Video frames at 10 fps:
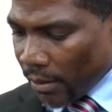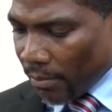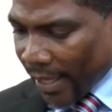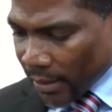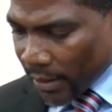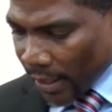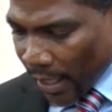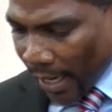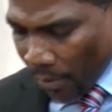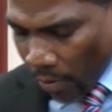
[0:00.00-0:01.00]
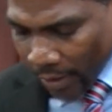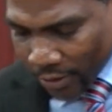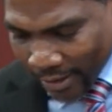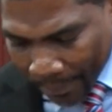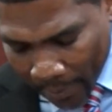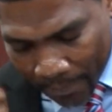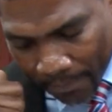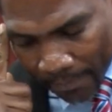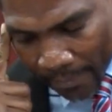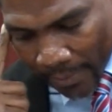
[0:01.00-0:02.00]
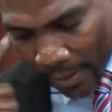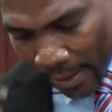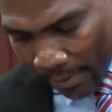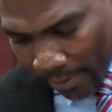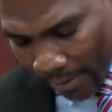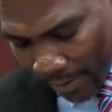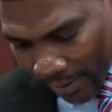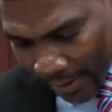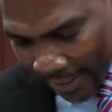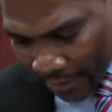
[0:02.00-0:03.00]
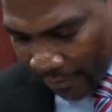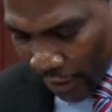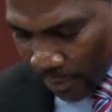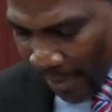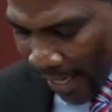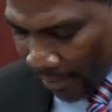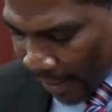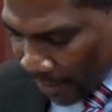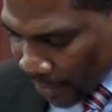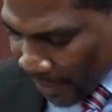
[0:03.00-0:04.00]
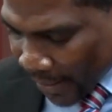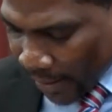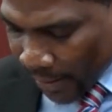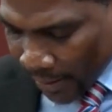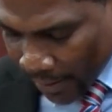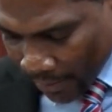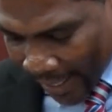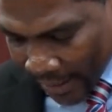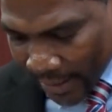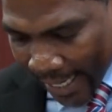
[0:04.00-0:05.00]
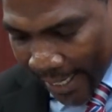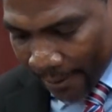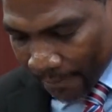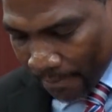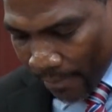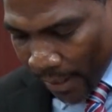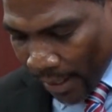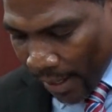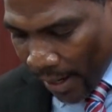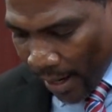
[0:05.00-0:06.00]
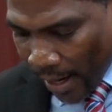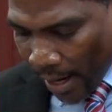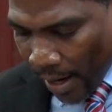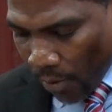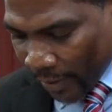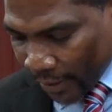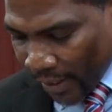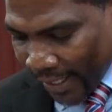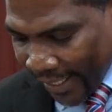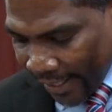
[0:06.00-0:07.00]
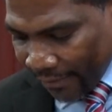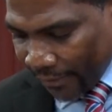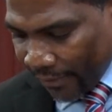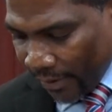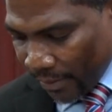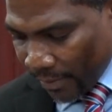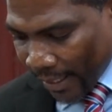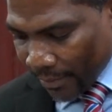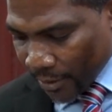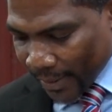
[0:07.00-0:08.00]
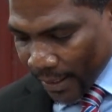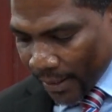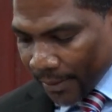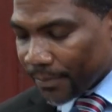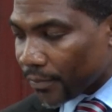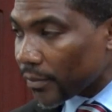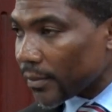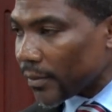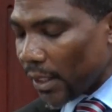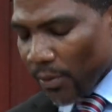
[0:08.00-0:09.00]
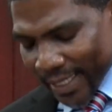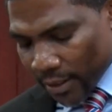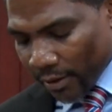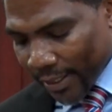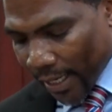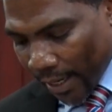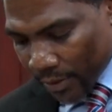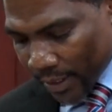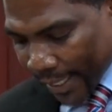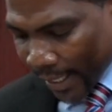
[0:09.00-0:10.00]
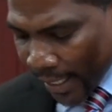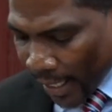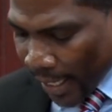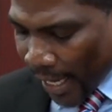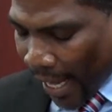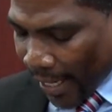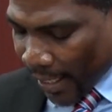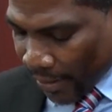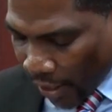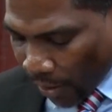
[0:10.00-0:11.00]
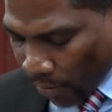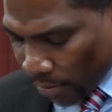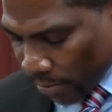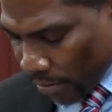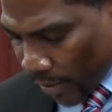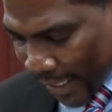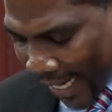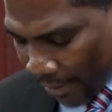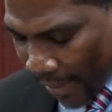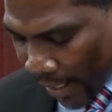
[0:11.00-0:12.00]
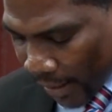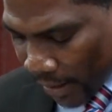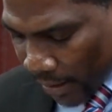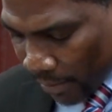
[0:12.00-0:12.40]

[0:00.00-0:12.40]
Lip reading: But I want to wrap up this first part, Madam Speaker, by saying, with your leave, Madam Speaker, well, sorry, I would say I now will end my